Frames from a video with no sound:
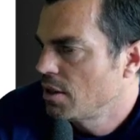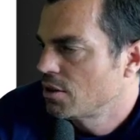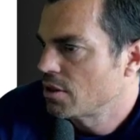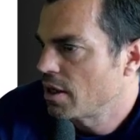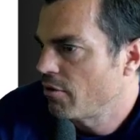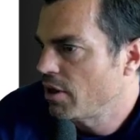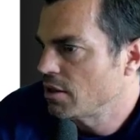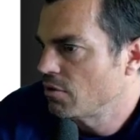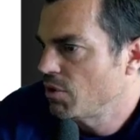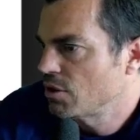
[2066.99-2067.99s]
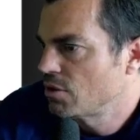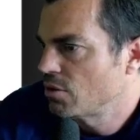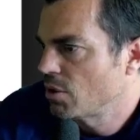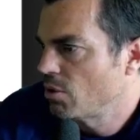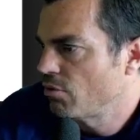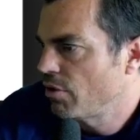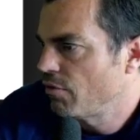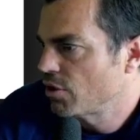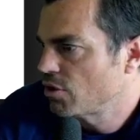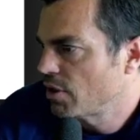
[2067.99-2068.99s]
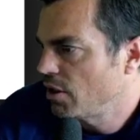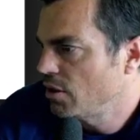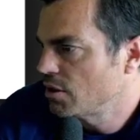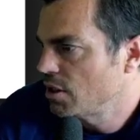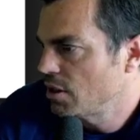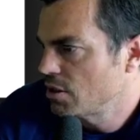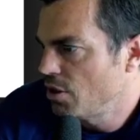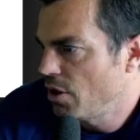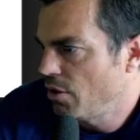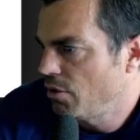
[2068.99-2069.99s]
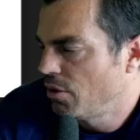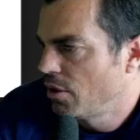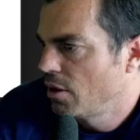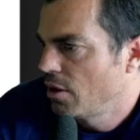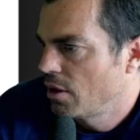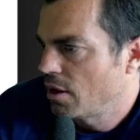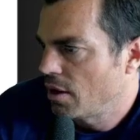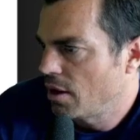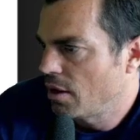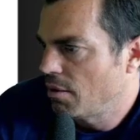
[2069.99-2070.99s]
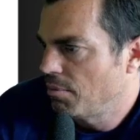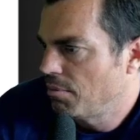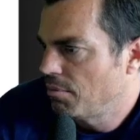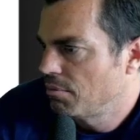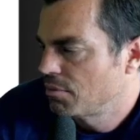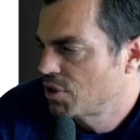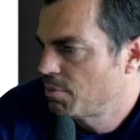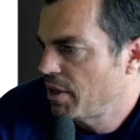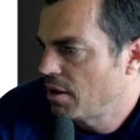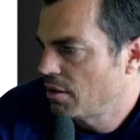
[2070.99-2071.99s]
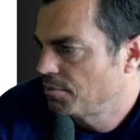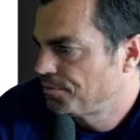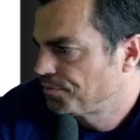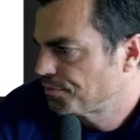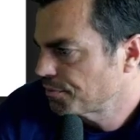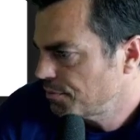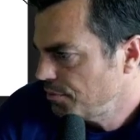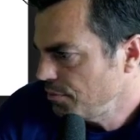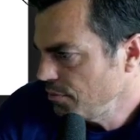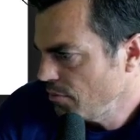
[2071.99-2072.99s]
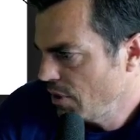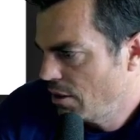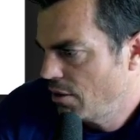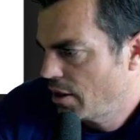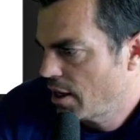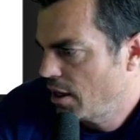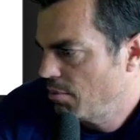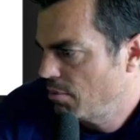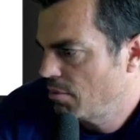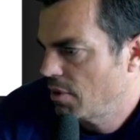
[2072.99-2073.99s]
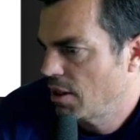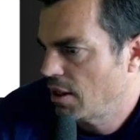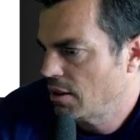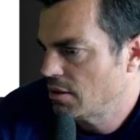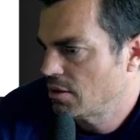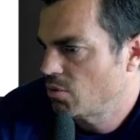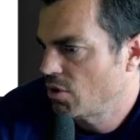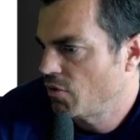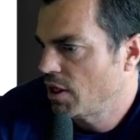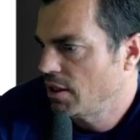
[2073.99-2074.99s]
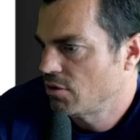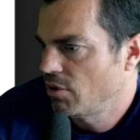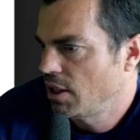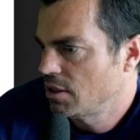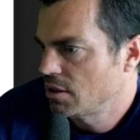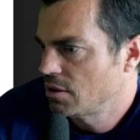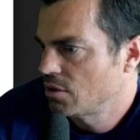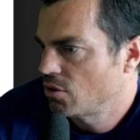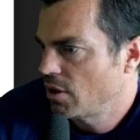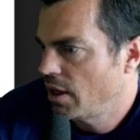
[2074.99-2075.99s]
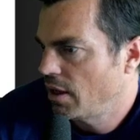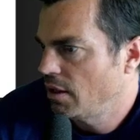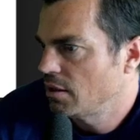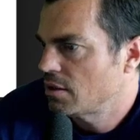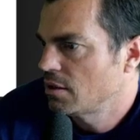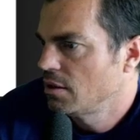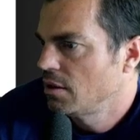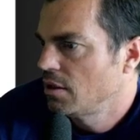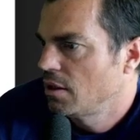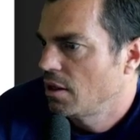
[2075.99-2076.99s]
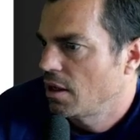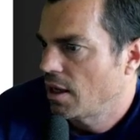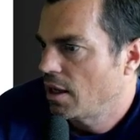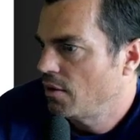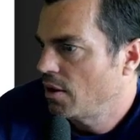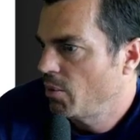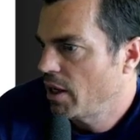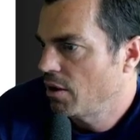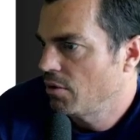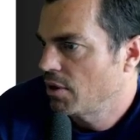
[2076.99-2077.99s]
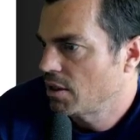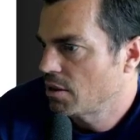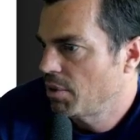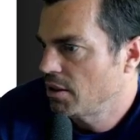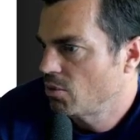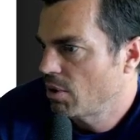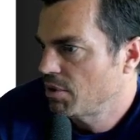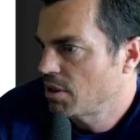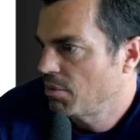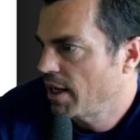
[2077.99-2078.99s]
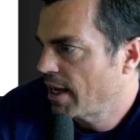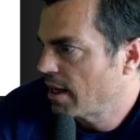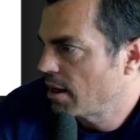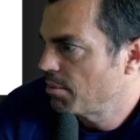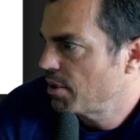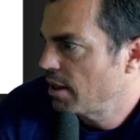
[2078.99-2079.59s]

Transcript: So there it is. And we just do a quick refresh on that. You can see this new spinner that came as one of the later releases in .NET 8. And there we go. There's our Blazor WebAssembly app.